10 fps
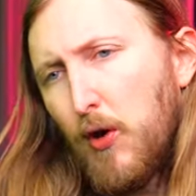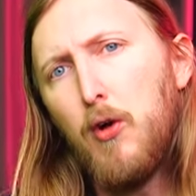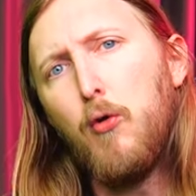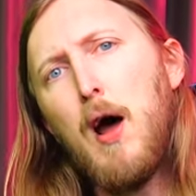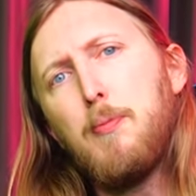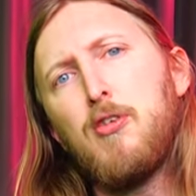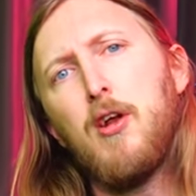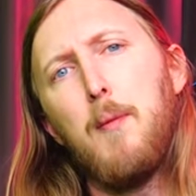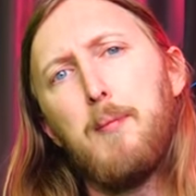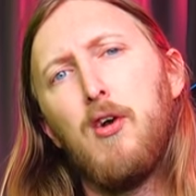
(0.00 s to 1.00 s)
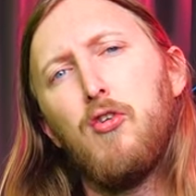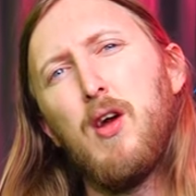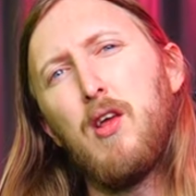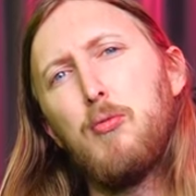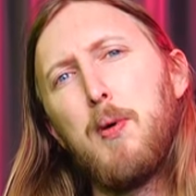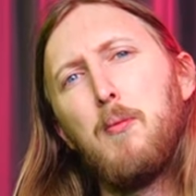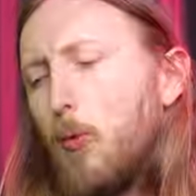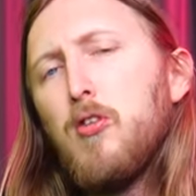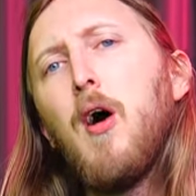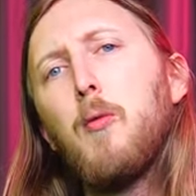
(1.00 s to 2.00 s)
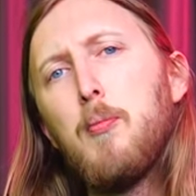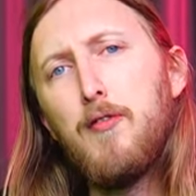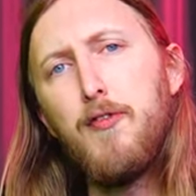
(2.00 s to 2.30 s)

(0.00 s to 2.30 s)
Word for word: trying to wrap shit up here so I can spend more time with my